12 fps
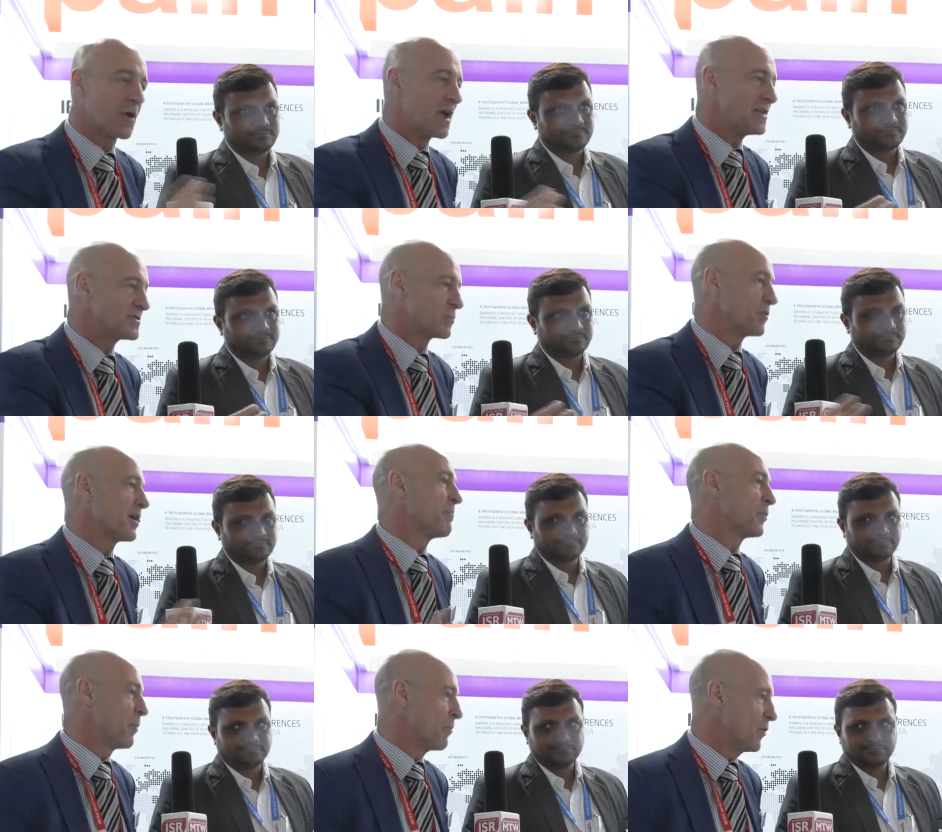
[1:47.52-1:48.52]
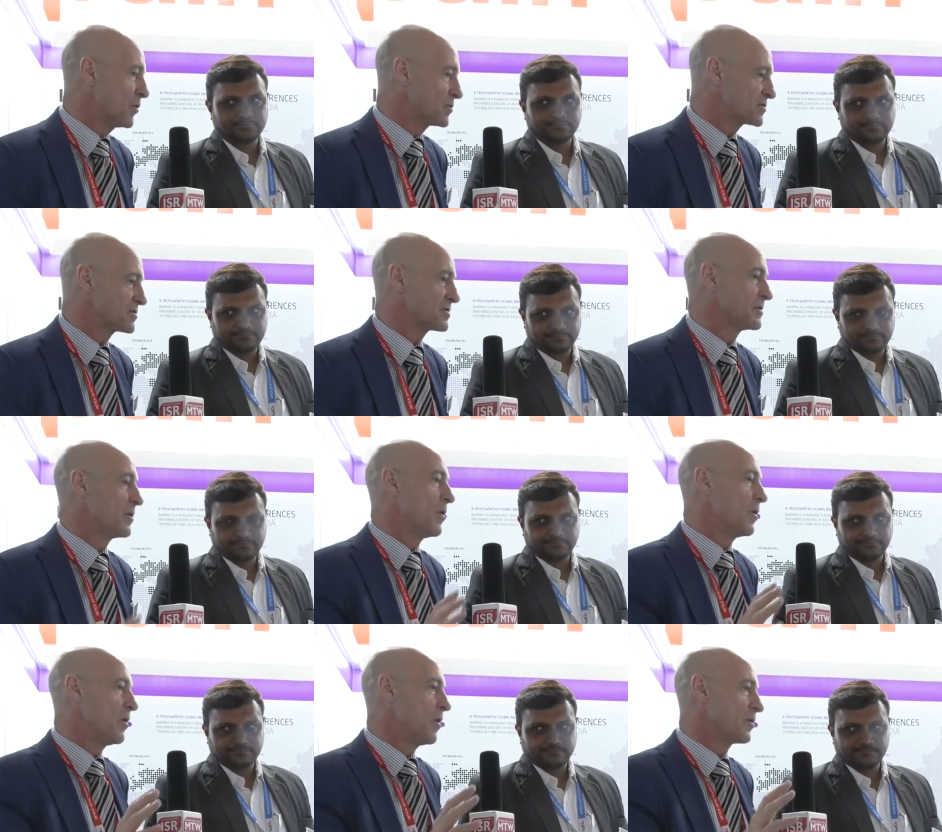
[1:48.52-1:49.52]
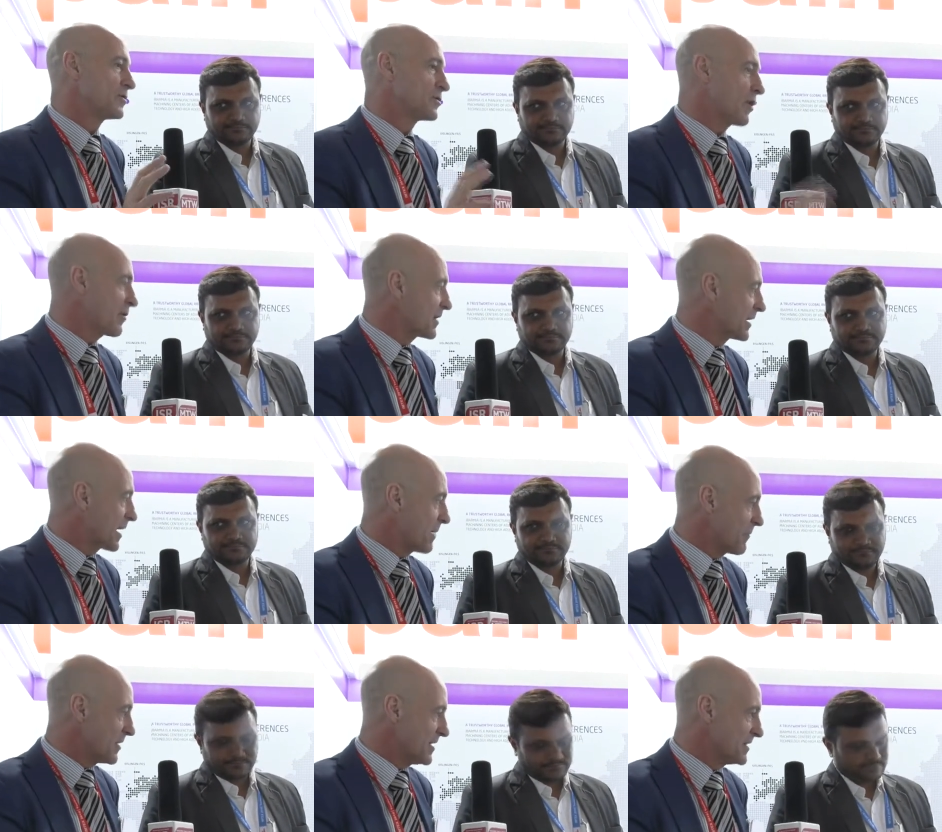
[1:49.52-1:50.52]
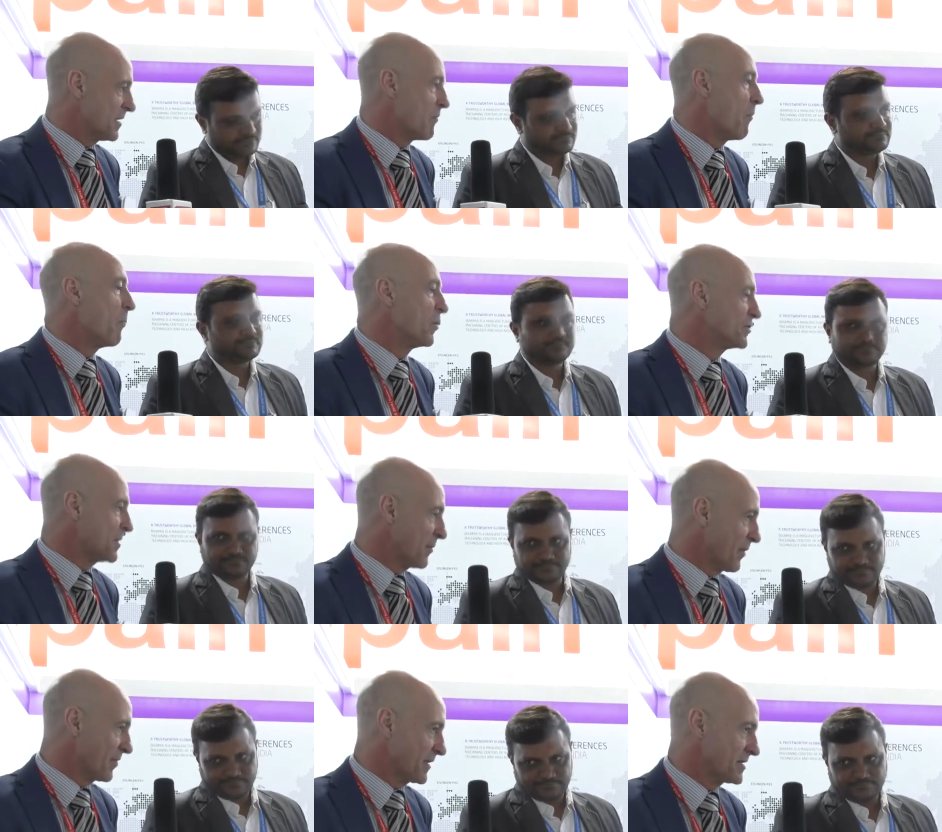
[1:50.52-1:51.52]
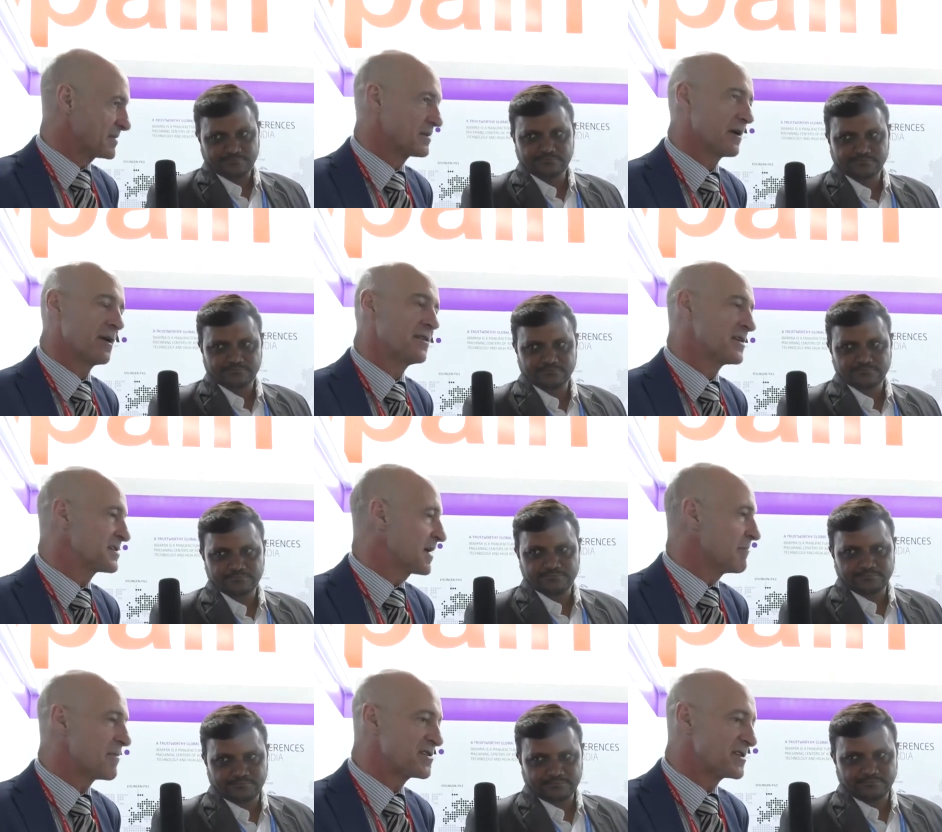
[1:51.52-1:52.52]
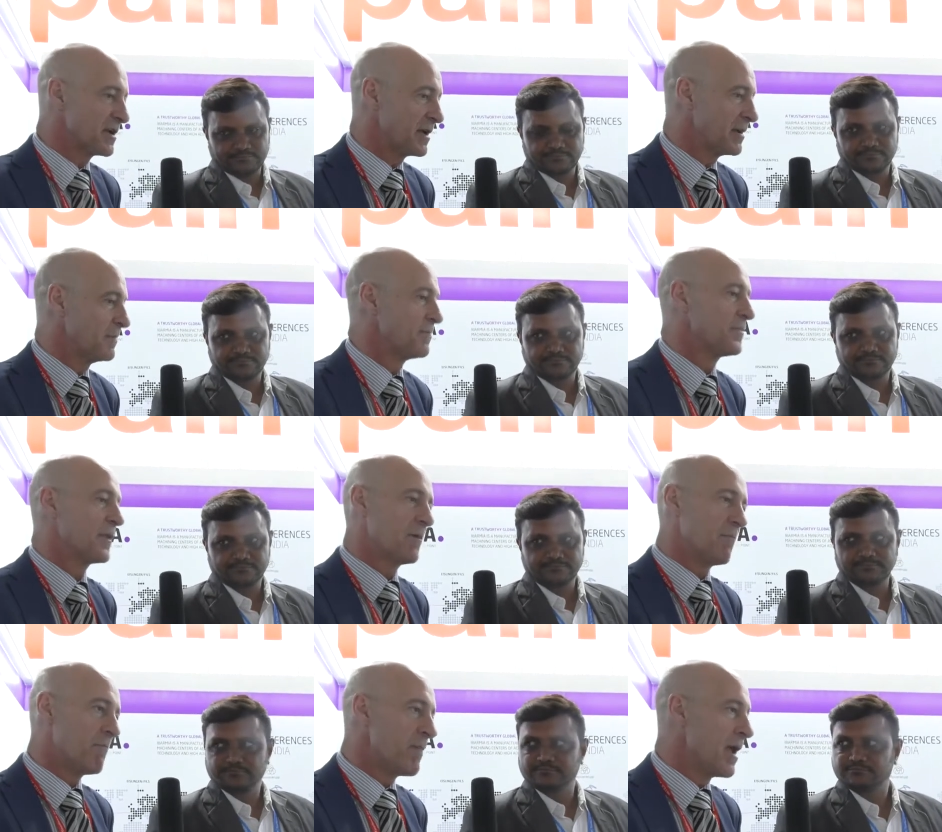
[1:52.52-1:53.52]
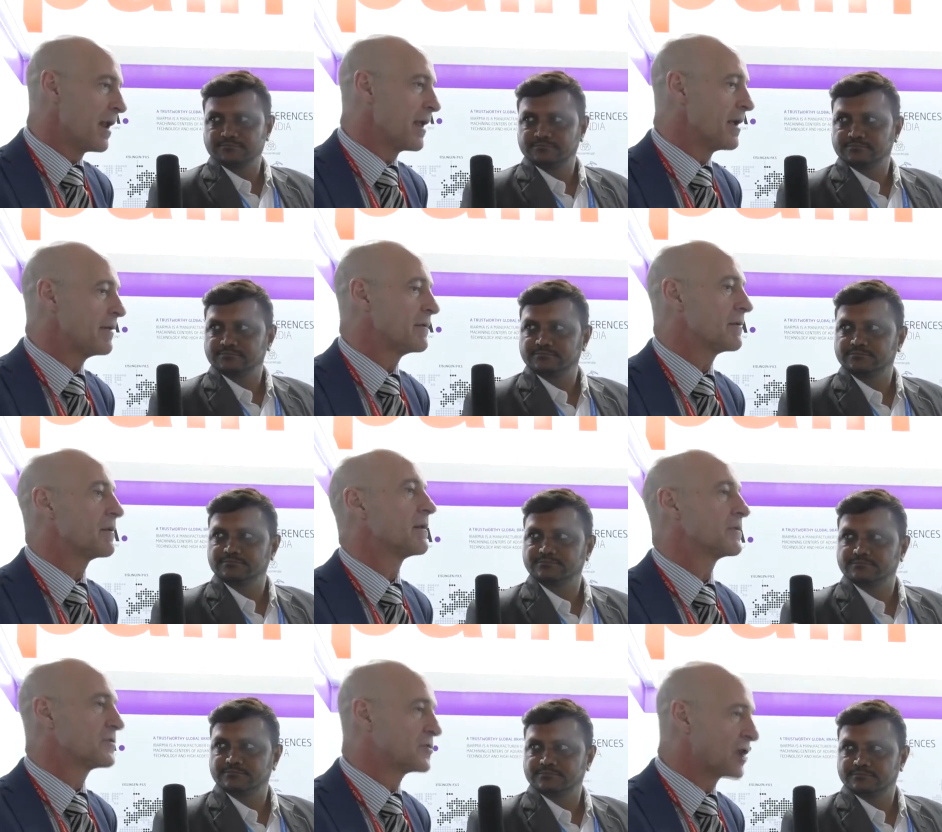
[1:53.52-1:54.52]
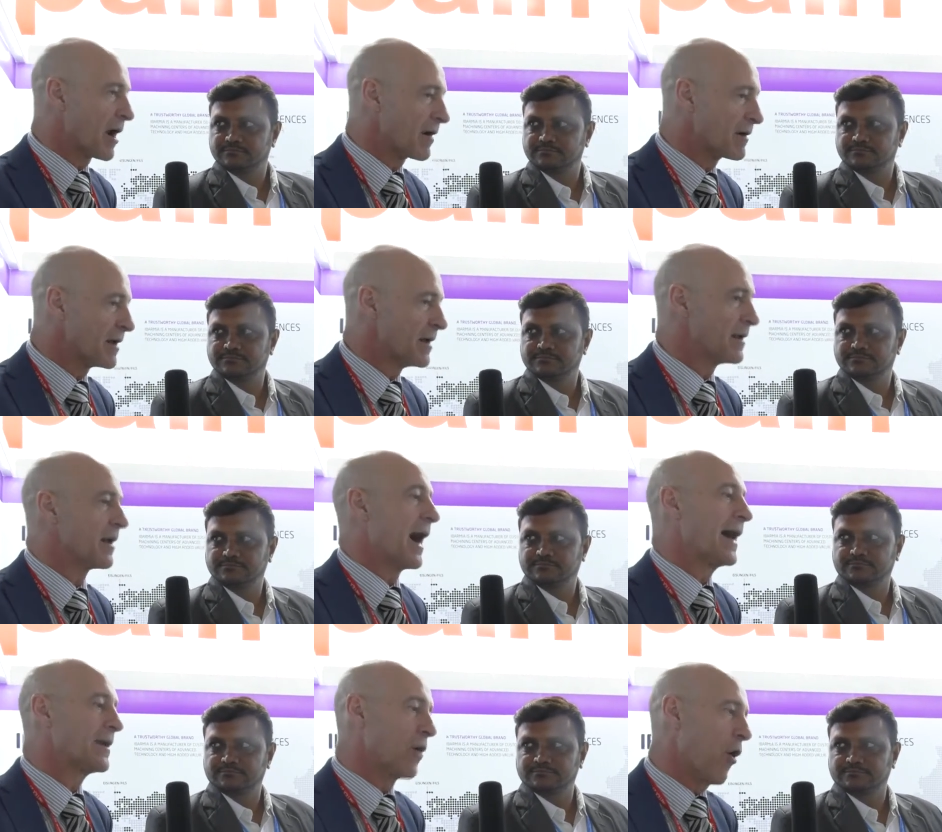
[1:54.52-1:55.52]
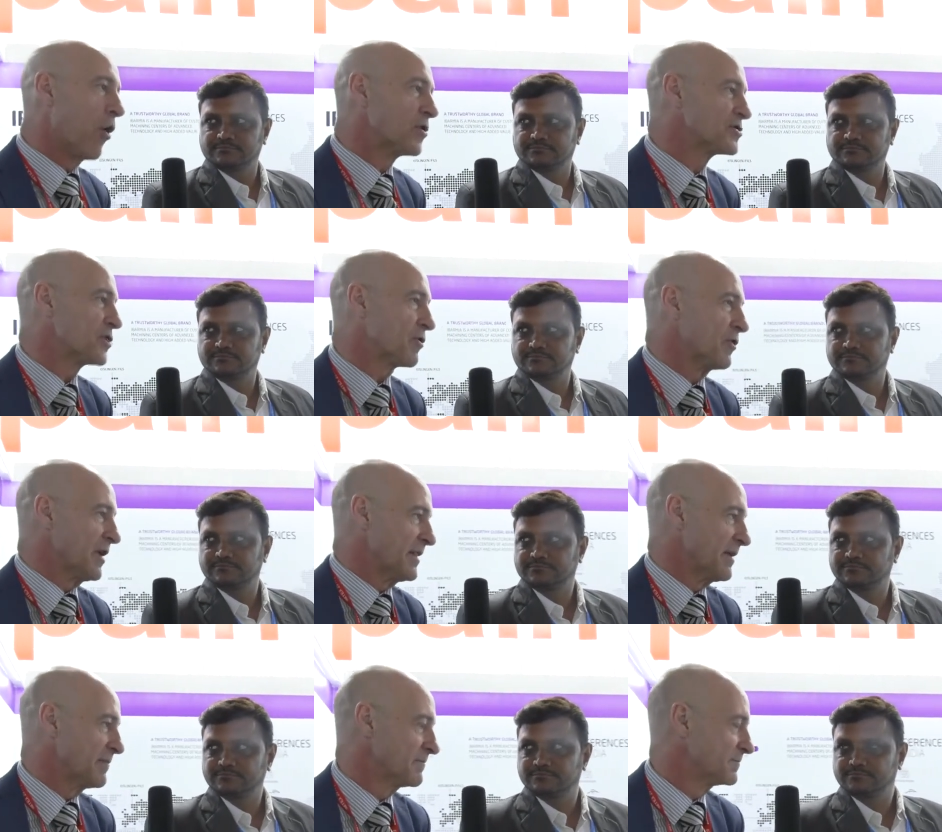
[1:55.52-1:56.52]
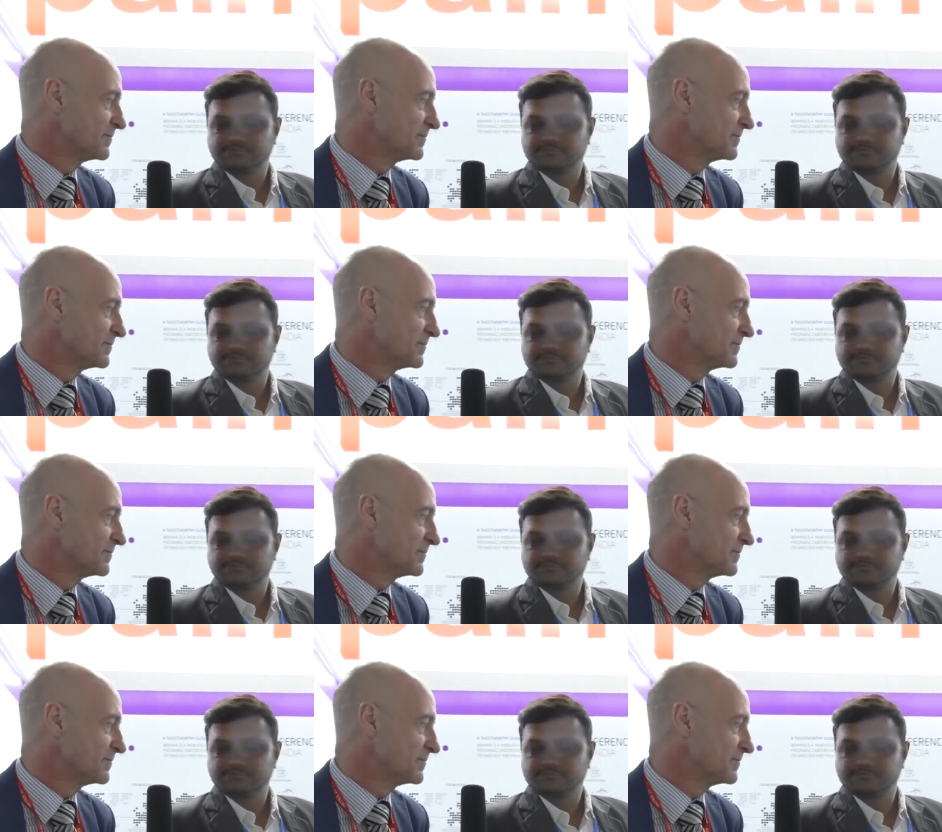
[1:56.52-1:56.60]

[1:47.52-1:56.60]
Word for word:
Speaker 1: range we can propose turning capability, multi-process, in the same machine, milling, turning, and also grinding.